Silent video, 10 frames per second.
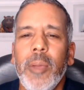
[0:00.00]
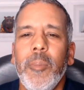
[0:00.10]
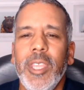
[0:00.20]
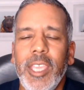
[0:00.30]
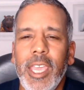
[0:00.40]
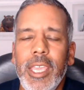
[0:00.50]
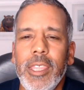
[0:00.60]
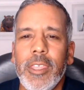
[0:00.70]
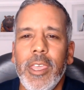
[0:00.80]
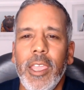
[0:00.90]
But the key
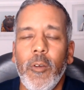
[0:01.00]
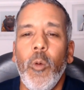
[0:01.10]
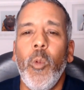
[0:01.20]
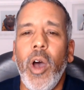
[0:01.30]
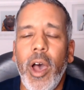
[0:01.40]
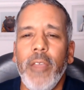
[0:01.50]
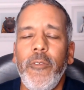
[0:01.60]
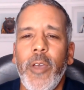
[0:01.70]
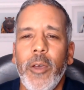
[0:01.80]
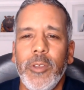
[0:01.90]
thing, what I
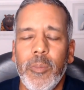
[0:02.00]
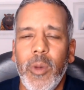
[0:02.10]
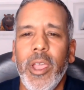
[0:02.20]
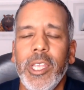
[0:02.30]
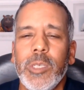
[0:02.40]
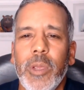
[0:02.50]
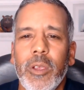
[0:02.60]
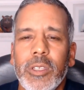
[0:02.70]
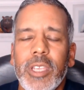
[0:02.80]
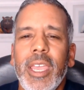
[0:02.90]
found in my
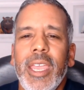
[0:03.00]
experience,